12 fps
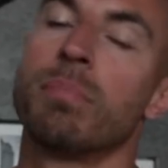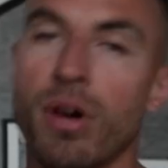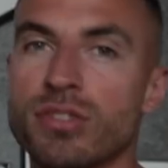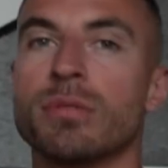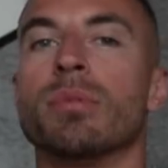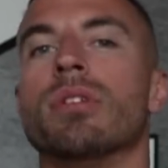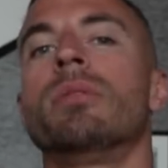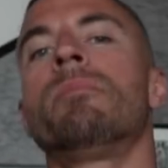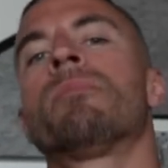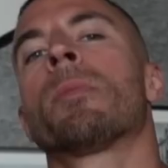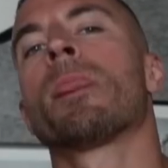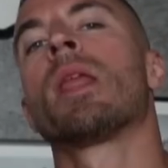as
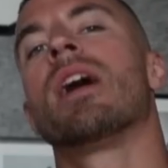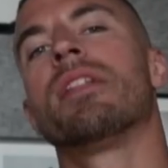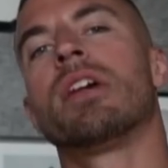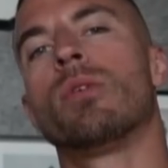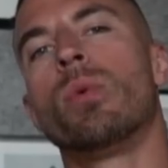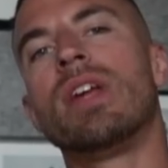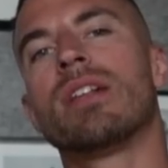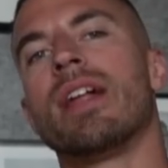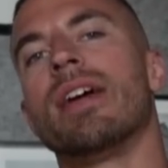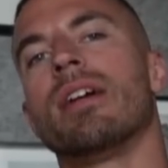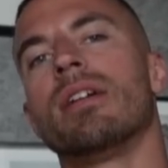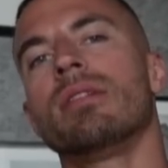possible, and then a week
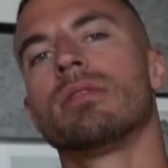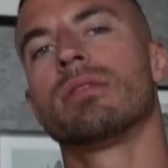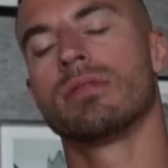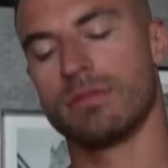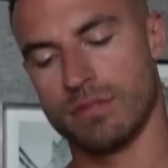later,